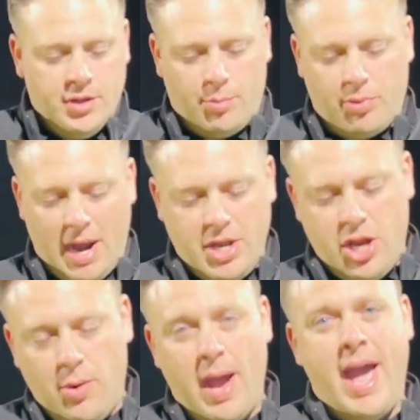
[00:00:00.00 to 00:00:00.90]
the brand
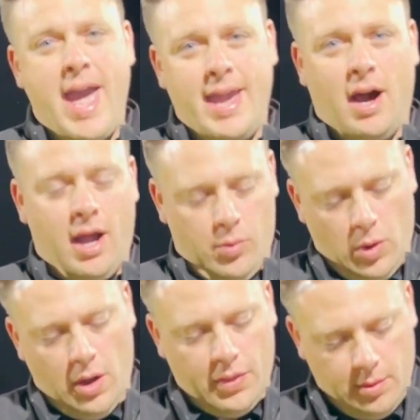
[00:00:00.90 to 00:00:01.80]
new A I
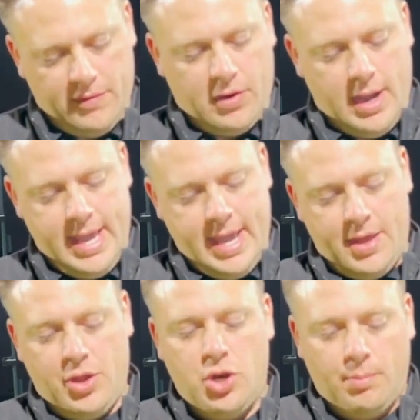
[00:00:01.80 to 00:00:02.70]
one that we've got here,
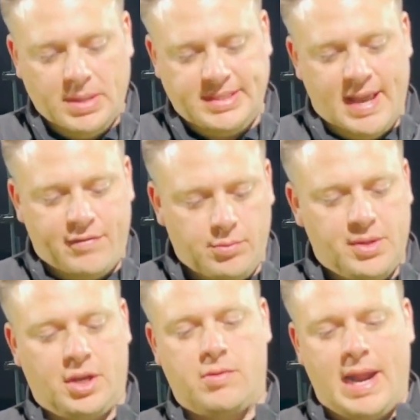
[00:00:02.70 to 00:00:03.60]
the number seven
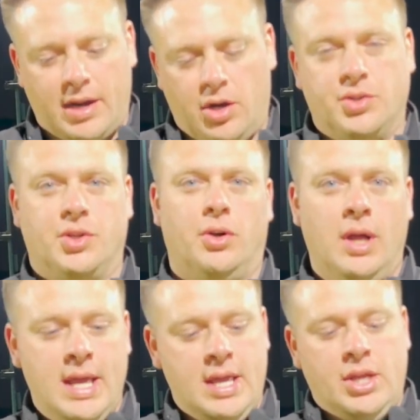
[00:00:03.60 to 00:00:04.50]
with the crank hosel,
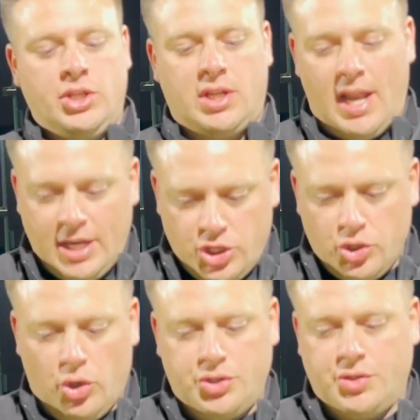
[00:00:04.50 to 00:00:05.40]
slightly
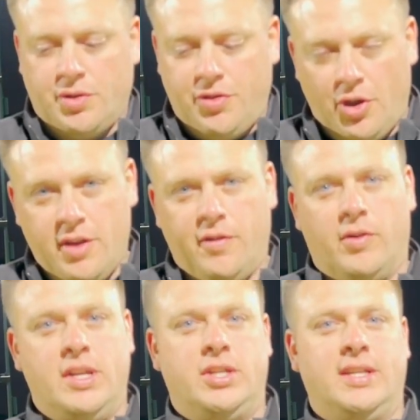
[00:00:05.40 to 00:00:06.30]
shorter, so
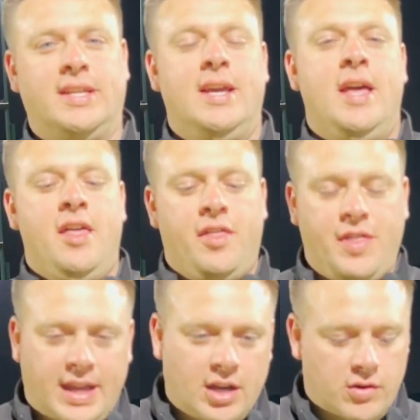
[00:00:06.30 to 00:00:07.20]
thirty-four inches,
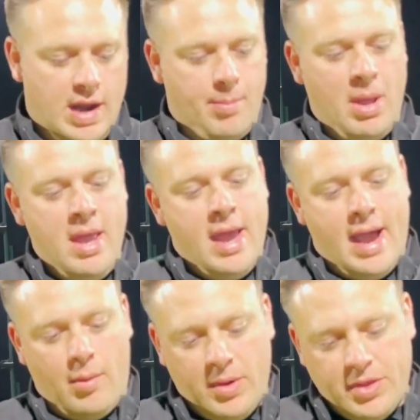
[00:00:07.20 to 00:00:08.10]
thicker grip,
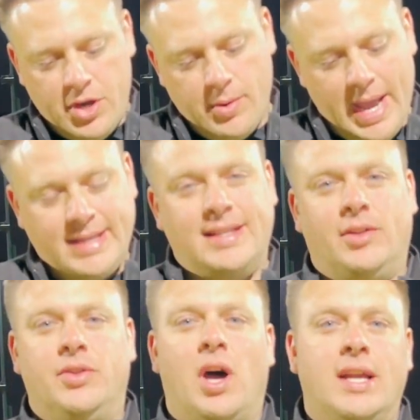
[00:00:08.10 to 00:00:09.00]
and with the new S
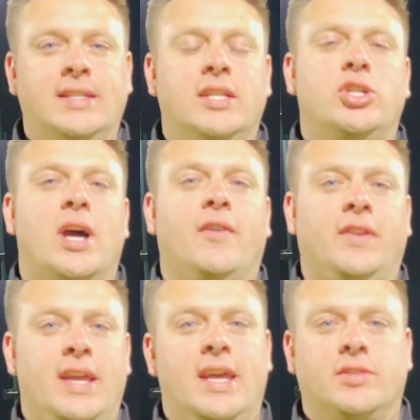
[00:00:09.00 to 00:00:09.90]
L ninety
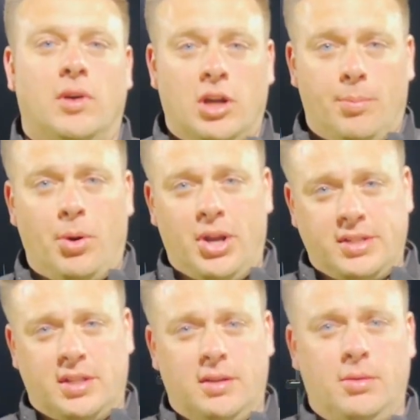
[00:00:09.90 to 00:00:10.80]
shaft in it. So I'm going to put it
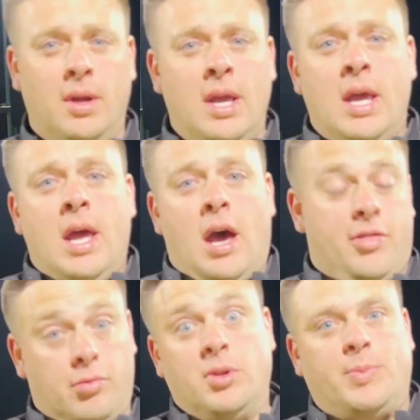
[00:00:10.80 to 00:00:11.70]
to uh,
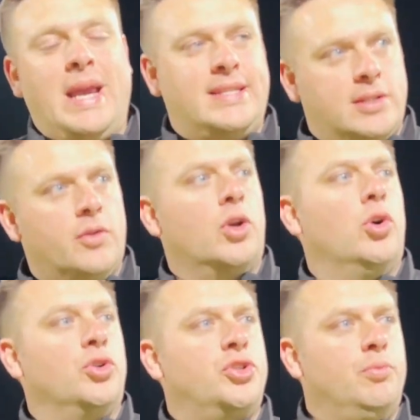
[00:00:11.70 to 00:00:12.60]
through its paces on the
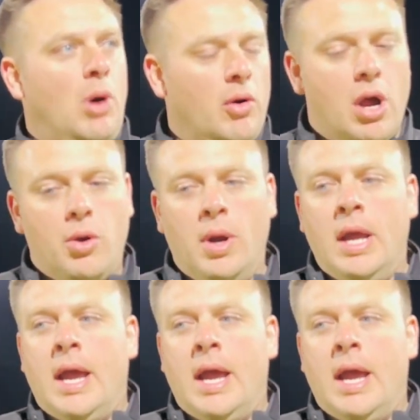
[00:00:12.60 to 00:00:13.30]
course tomorrow,